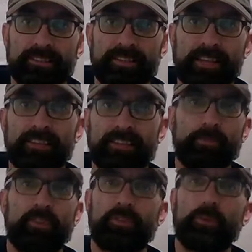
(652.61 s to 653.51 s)
telling them
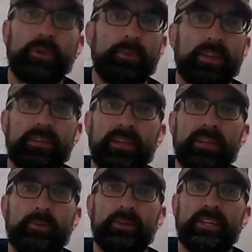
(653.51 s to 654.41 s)
the story about the
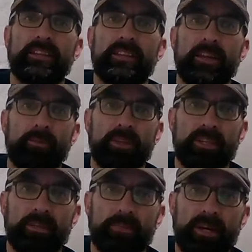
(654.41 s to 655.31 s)
neighborhood that they can't wait to
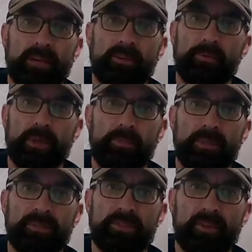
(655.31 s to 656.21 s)
get back to might
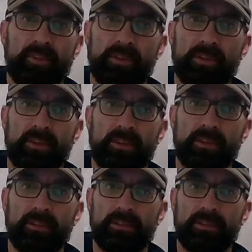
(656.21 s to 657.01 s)
be just the